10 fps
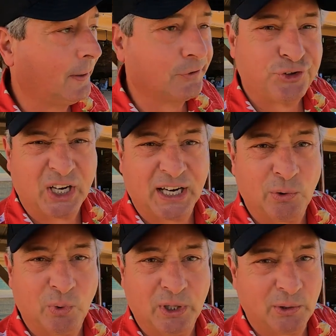I'll check
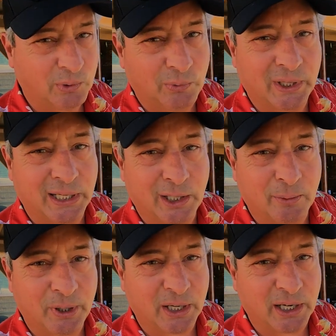in with you when we get
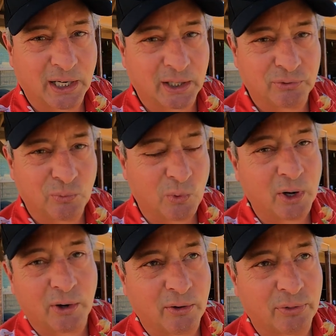up there and I got some
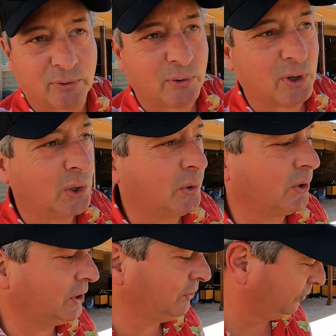water to throw a lure